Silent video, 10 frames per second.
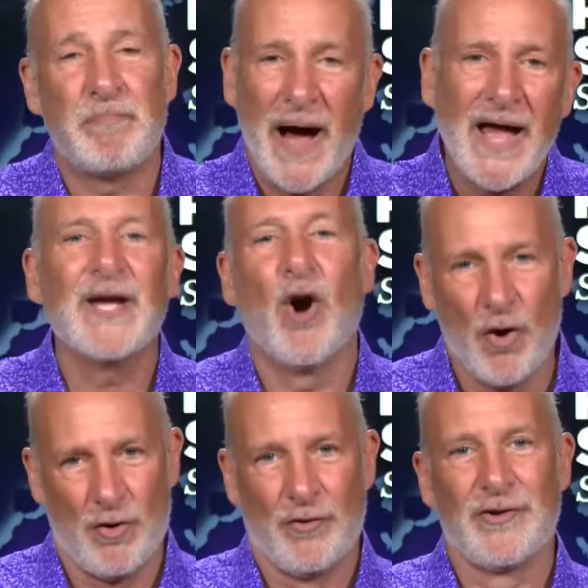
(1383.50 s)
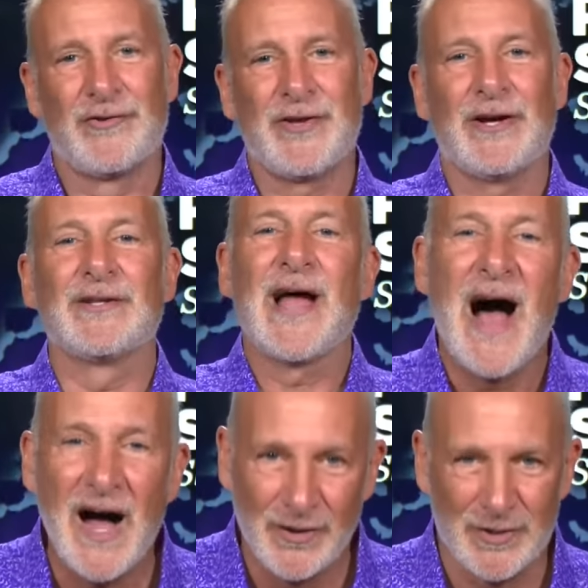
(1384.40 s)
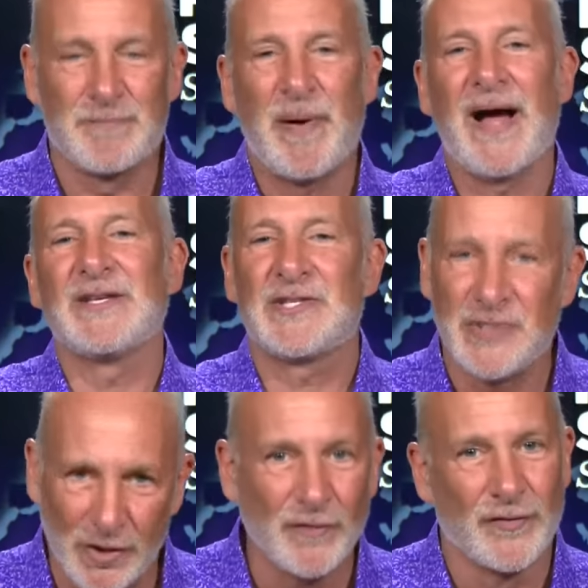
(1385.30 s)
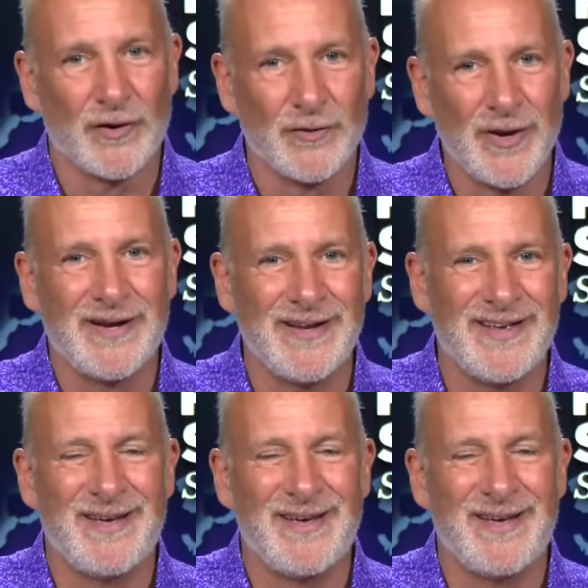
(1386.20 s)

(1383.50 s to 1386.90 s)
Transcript: buy gold, sell dollars, buy silver, right?